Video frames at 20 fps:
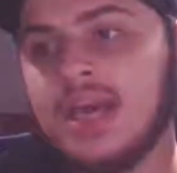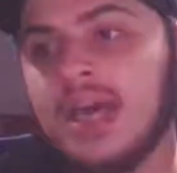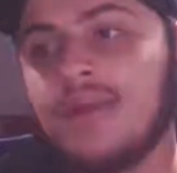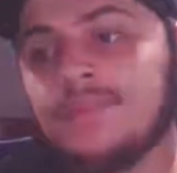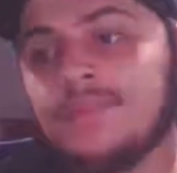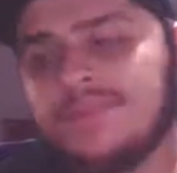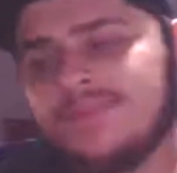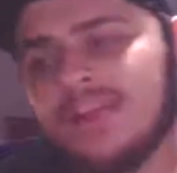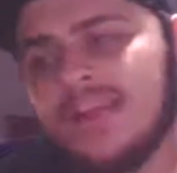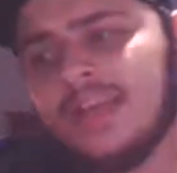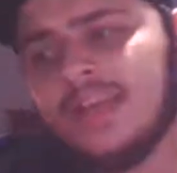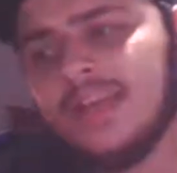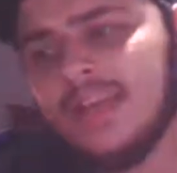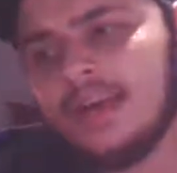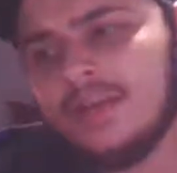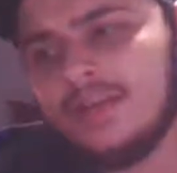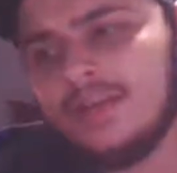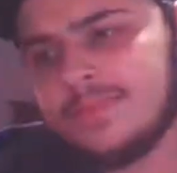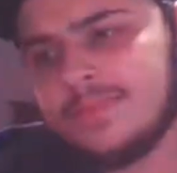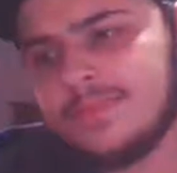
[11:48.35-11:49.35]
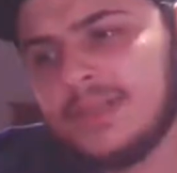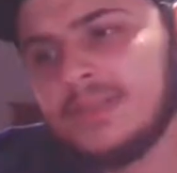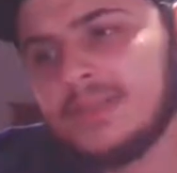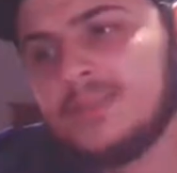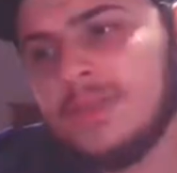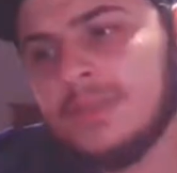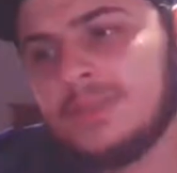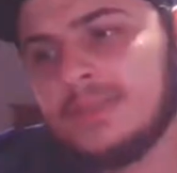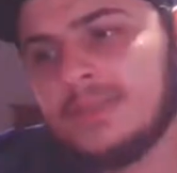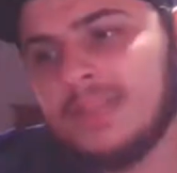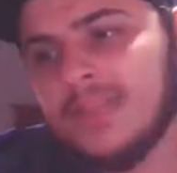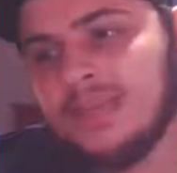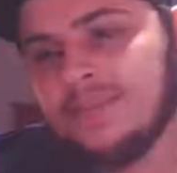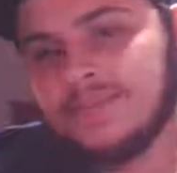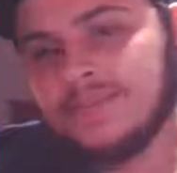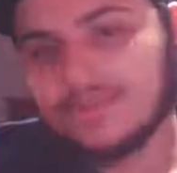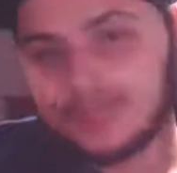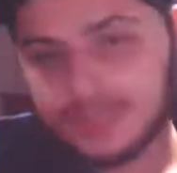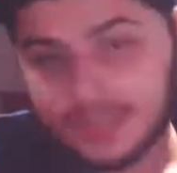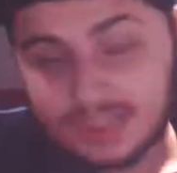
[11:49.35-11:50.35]
After finding out SpongeBob's
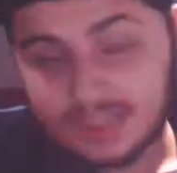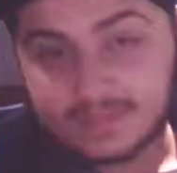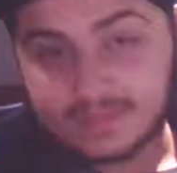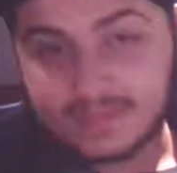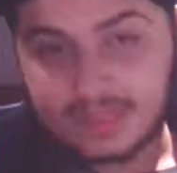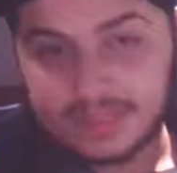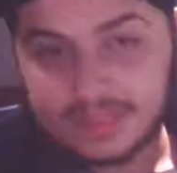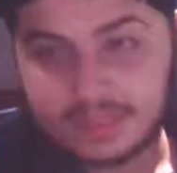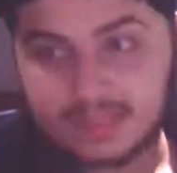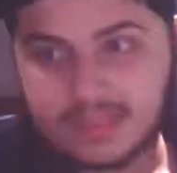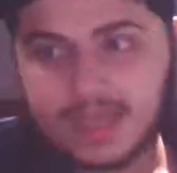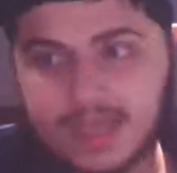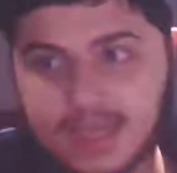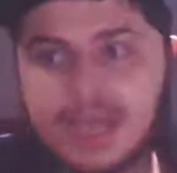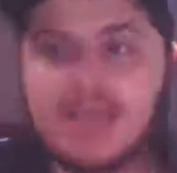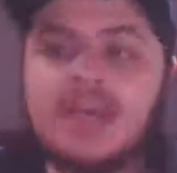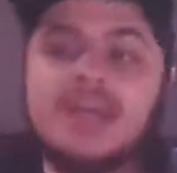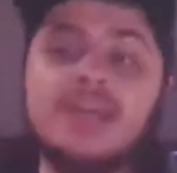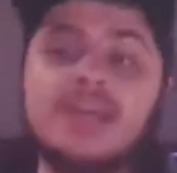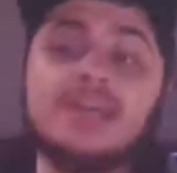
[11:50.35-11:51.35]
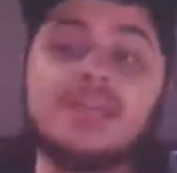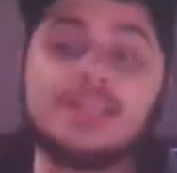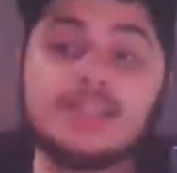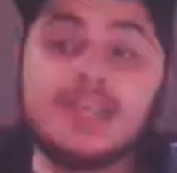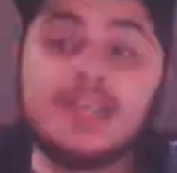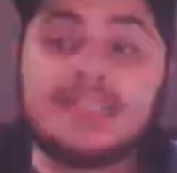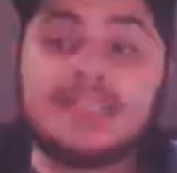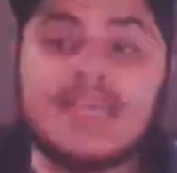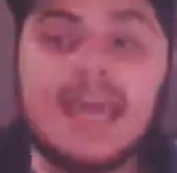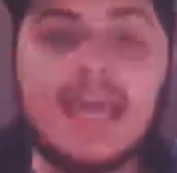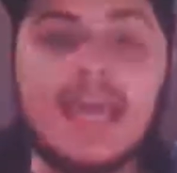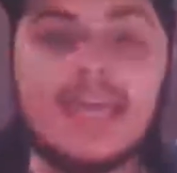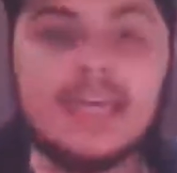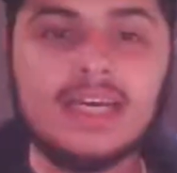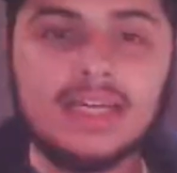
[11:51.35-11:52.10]
love for Christmas, he creates